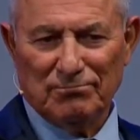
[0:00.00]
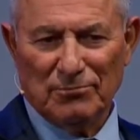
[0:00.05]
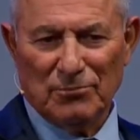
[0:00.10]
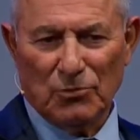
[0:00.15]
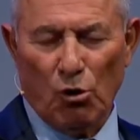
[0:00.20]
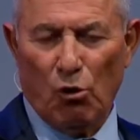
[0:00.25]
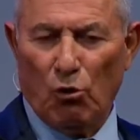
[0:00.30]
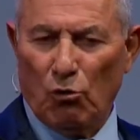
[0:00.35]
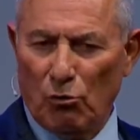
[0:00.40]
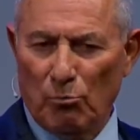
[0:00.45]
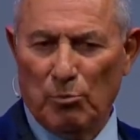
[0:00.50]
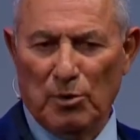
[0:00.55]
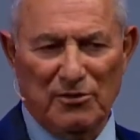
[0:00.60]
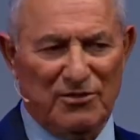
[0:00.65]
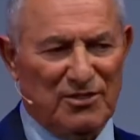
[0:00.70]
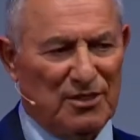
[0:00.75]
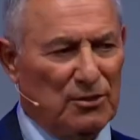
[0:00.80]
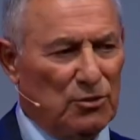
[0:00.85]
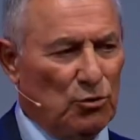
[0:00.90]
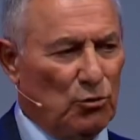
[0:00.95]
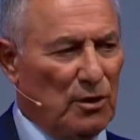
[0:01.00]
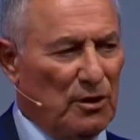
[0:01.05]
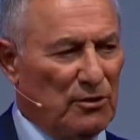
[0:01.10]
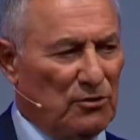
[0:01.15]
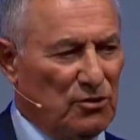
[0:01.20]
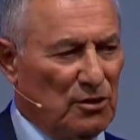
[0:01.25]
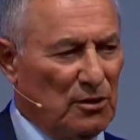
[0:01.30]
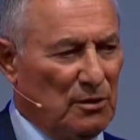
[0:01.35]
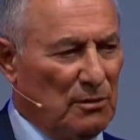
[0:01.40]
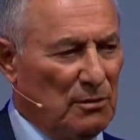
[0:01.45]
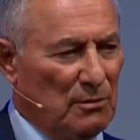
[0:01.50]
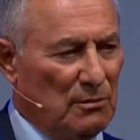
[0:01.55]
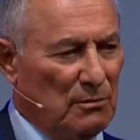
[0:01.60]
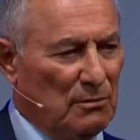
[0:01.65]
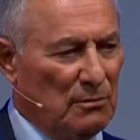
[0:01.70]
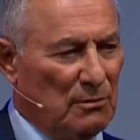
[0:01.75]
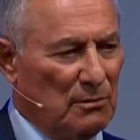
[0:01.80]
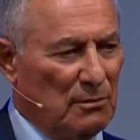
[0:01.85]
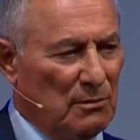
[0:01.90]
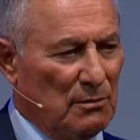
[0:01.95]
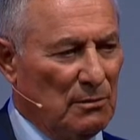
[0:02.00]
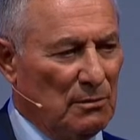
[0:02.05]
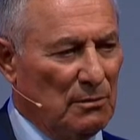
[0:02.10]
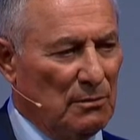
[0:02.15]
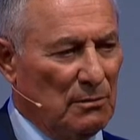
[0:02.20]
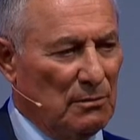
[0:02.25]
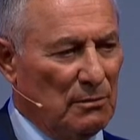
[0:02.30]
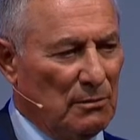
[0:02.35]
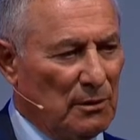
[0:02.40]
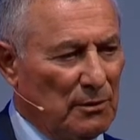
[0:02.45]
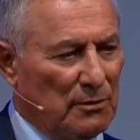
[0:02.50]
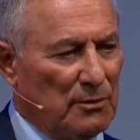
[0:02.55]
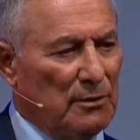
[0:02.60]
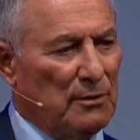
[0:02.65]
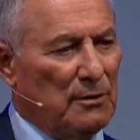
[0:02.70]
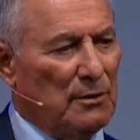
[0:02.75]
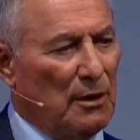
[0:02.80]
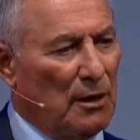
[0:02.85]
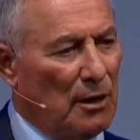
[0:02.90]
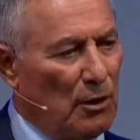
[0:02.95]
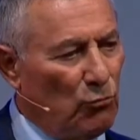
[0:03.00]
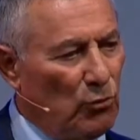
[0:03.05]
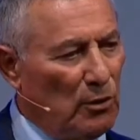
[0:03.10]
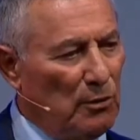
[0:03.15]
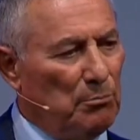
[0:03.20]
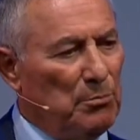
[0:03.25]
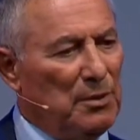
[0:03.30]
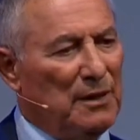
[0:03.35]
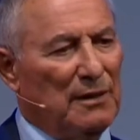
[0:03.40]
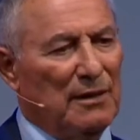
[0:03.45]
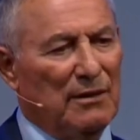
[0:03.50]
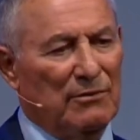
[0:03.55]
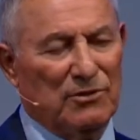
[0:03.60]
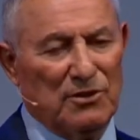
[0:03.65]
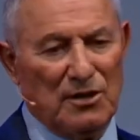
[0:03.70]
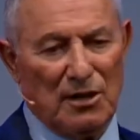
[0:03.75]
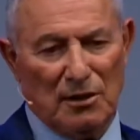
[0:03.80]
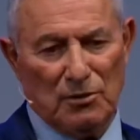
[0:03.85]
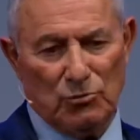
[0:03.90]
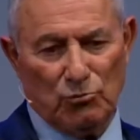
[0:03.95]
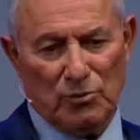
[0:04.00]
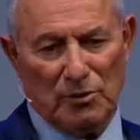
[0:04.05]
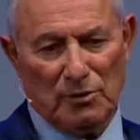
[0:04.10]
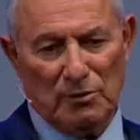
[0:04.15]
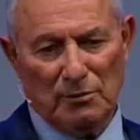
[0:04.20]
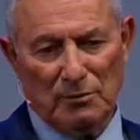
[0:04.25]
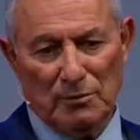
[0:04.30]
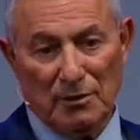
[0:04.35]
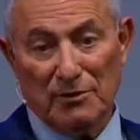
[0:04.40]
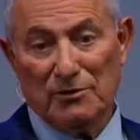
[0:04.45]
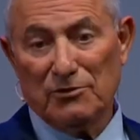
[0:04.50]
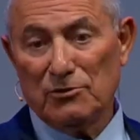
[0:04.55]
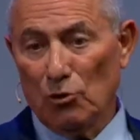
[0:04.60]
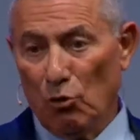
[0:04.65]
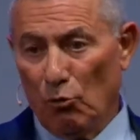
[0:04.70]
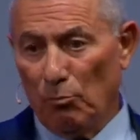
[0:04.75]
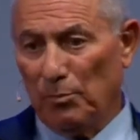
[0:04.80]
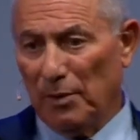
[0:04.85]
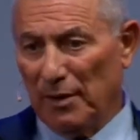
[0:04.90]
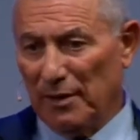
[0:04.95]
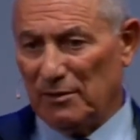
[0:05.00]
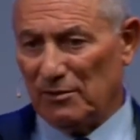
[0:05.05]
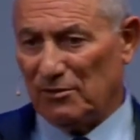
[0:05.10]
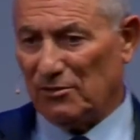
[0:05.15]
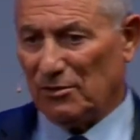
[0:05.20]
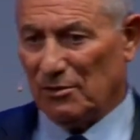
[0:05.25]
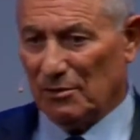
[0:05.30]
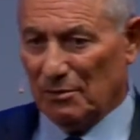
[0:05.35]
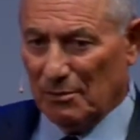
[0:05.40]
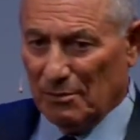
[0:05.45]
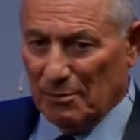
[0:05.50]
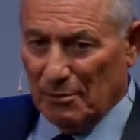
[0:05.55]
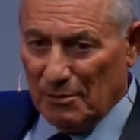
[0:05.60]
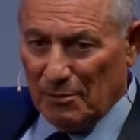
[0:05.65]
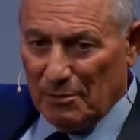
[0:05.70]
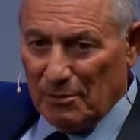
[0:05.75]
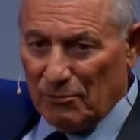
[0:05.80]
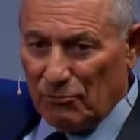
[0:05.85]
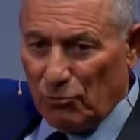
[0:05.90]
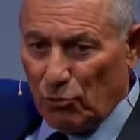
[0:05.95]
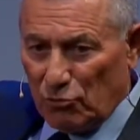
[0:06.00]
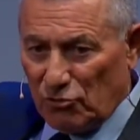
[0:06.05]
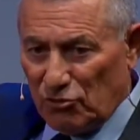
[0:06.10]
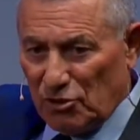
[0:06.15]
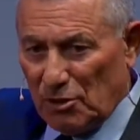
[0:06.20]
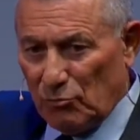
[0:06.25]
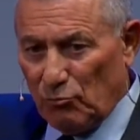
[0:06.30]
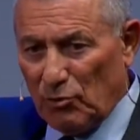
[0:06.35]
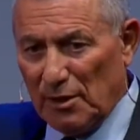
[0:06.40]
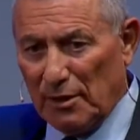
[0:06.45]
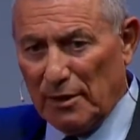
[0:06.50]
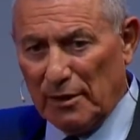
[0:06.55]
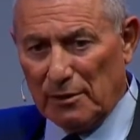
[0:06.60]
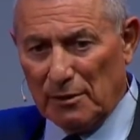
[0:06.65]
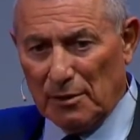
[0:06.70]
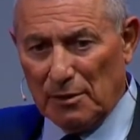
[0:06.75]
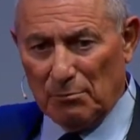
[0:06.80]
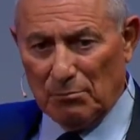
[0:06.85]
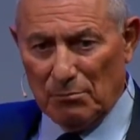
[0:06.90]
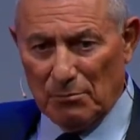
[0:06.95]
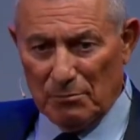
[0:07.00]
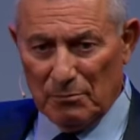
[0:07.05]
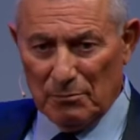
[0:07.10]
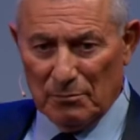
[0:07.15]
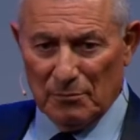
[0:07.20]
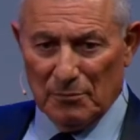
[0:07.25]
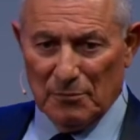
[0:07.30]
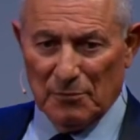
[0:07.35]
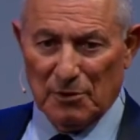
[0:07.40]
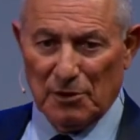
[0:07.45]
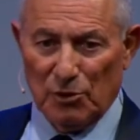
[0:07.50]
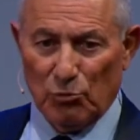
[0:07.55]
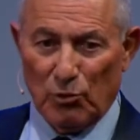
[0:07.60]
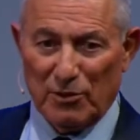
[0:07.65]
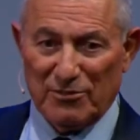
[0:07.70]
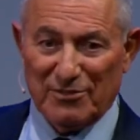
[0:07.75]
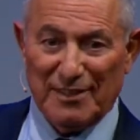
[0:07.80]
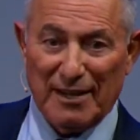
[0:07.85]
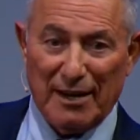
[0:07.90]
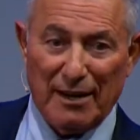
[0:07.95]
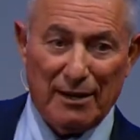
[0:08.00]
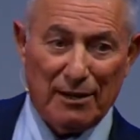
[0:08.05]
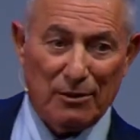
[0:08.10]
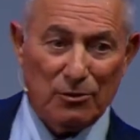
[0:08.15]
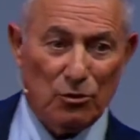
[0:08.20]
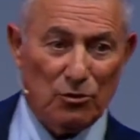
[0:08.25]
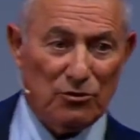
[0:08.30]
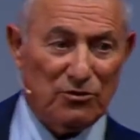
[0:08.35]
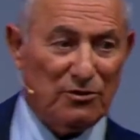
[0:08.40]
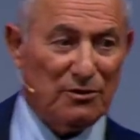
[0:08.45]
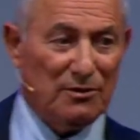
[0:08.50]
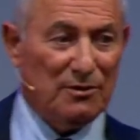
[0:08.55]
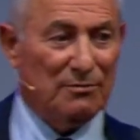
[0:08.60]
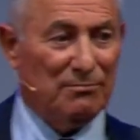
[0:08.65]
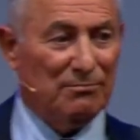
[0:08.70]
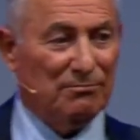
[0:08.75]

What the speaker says: horrible situation that in our beloved country there is no place for children like him. He was diagnosed